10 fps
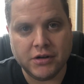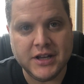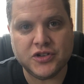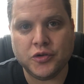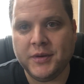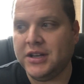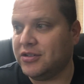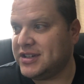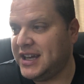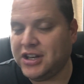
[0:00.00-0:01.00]
your instrument,
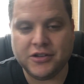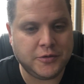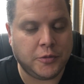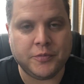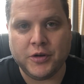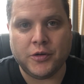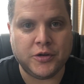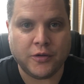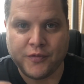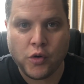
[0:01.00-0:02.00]
you're singing, your you know
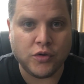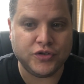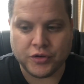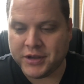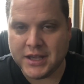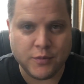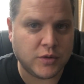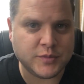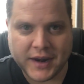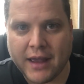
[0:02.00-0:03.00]
your vocals, your
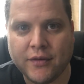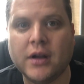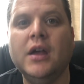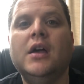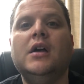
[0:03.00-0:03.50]
keyboards, whatever.